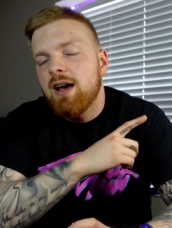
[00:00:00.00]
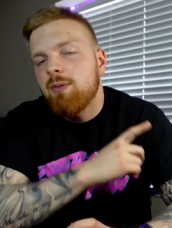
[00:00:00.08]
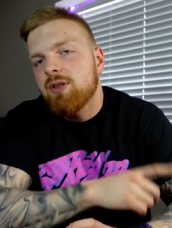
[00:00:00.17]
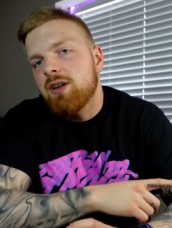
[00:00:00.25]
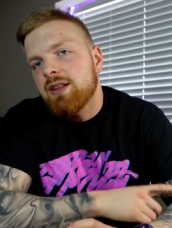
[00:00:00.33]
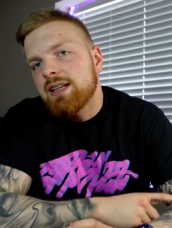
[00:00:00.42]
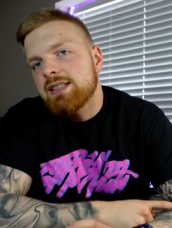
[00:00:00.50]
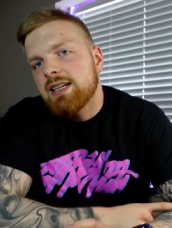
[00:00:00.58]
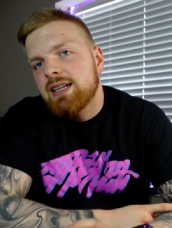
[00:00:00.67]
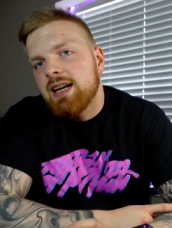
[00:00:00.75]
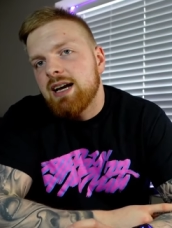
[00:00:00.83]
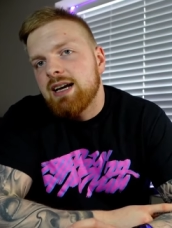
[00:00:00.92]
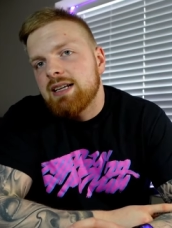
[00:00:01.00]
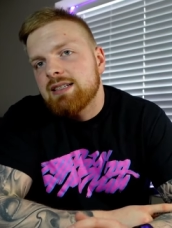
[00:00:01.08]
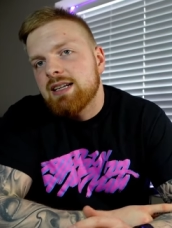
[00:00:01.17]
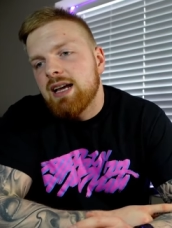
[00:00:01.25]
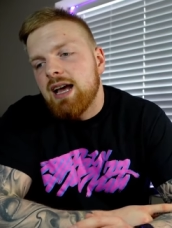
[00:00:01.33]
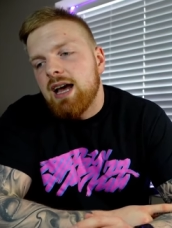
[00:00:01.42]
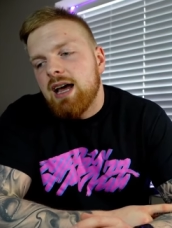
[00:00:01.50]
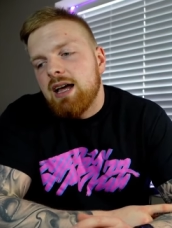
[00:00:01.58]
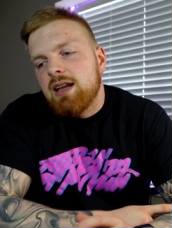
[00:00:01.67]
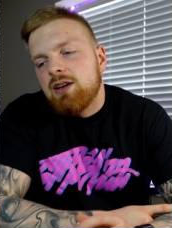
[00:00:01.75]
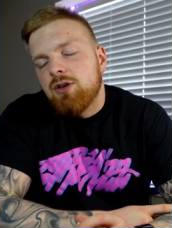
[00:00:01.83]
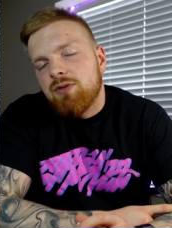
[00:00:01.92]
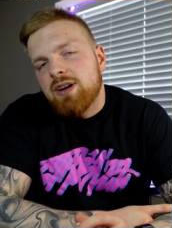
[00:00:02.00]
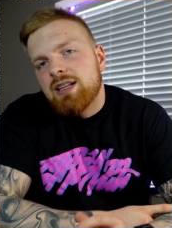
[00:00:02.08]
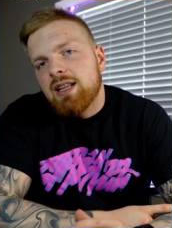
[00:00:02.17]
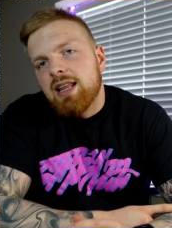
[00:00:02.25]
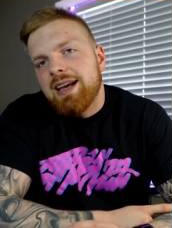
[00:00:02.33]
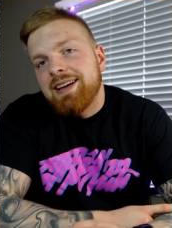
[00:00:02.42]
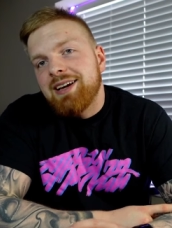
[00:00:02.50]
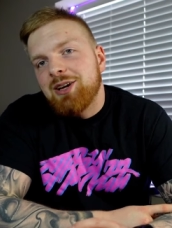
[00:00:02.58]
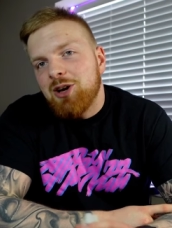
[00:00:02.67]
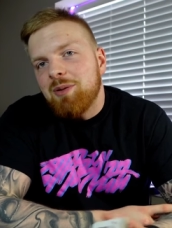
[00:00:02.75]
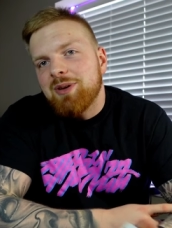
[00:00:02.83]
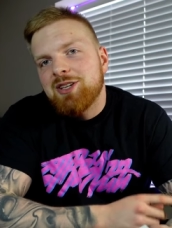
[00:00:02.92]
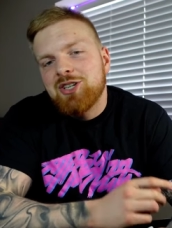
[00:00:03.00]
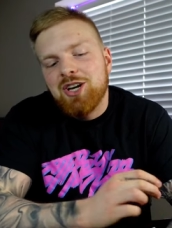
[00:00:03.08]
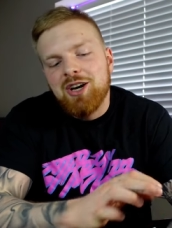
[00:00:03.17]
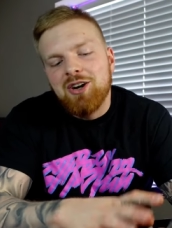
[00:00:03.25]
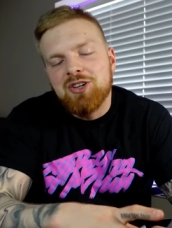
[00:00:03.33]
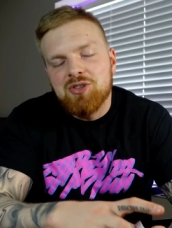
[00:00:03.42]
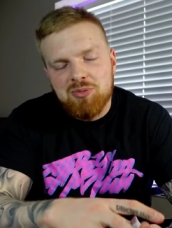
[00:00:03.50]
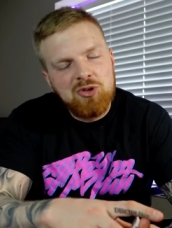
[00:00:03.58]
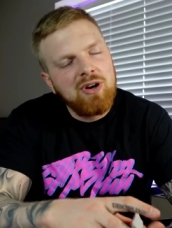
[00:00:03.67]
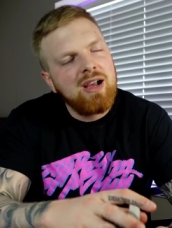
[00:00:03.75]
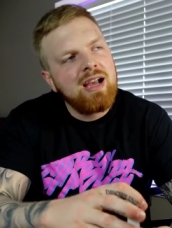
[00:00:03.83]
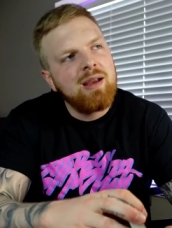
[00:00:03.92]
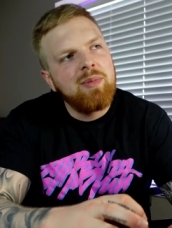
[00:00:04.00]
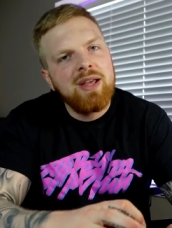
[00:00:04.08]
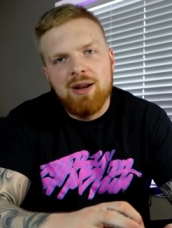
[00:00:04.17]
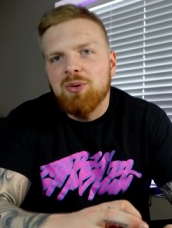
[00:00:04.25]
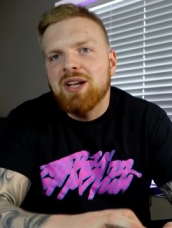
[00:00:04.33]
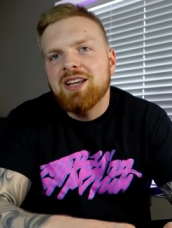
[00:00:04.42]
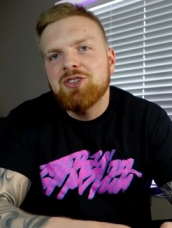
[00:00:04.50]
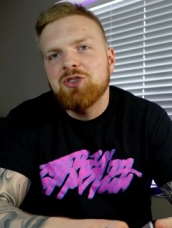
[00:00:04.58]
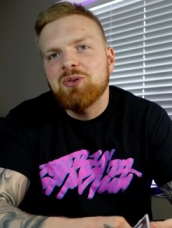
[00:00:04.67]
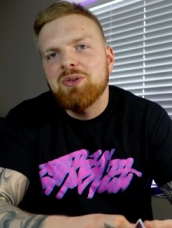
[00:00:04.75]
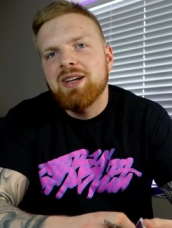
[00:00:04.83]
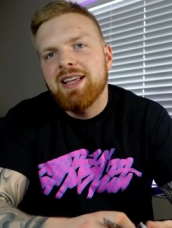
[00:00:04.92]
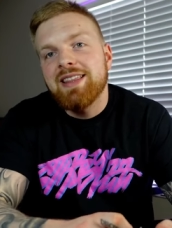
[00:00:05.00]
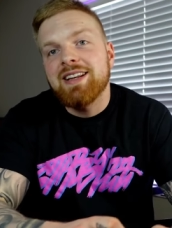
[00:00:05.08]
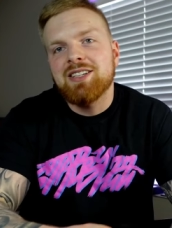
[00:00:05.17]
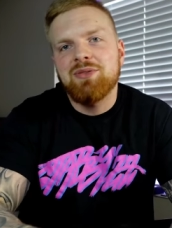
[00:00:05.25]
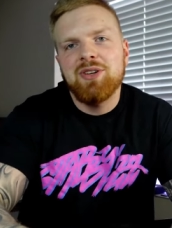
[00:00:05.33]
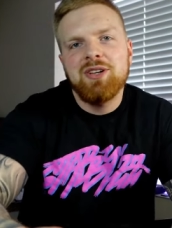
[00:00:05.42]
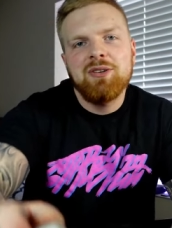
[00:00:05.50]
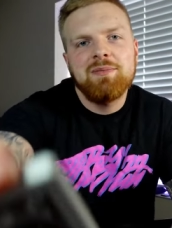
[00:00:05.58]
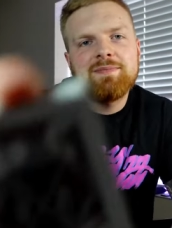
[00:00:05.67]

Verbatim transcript: And with all that said, guys, don't forget to like, comment, share, subscribe, and I will catch you in the next video.